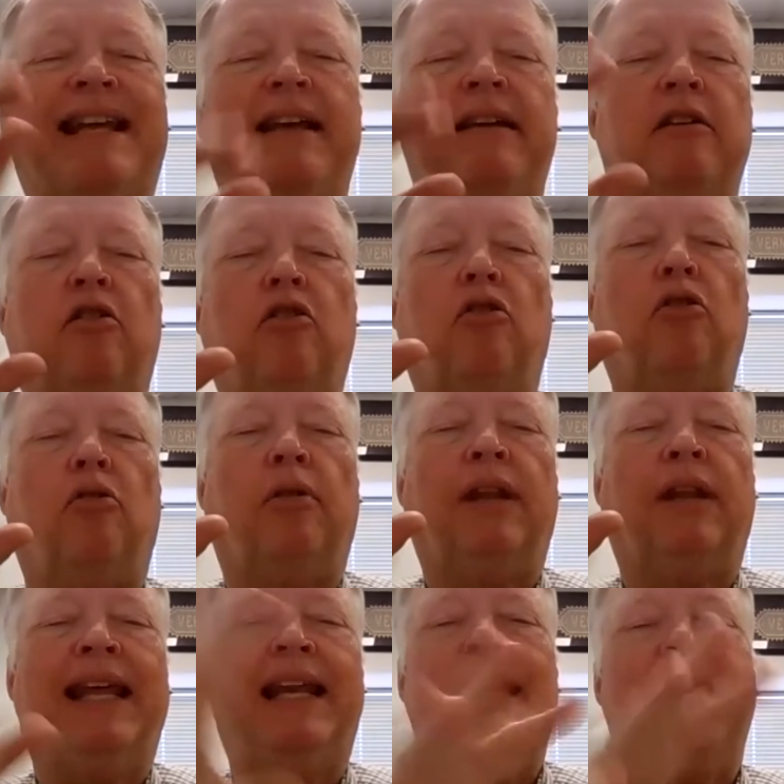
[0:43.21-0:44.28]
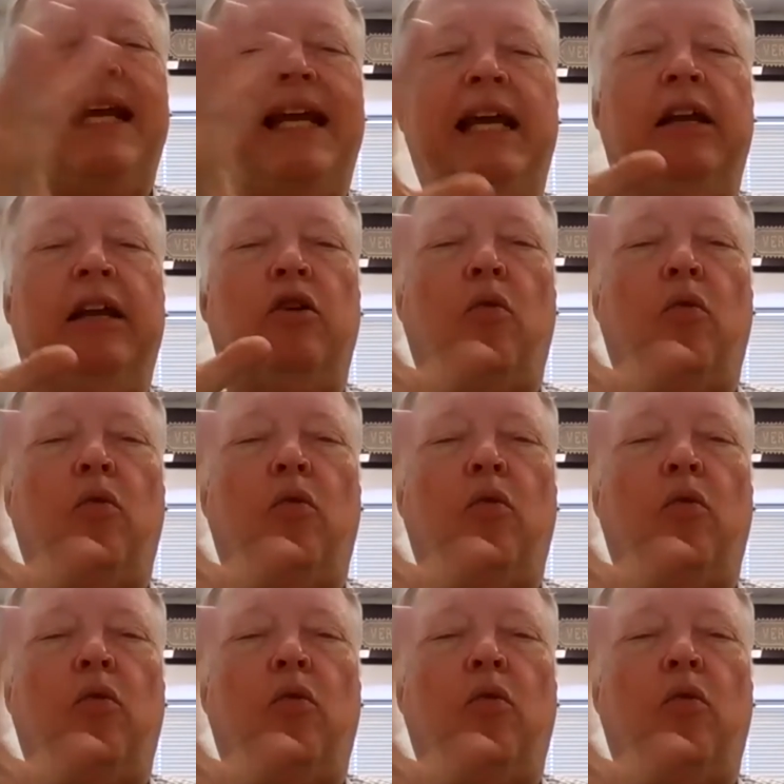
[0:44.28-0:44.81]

technical lending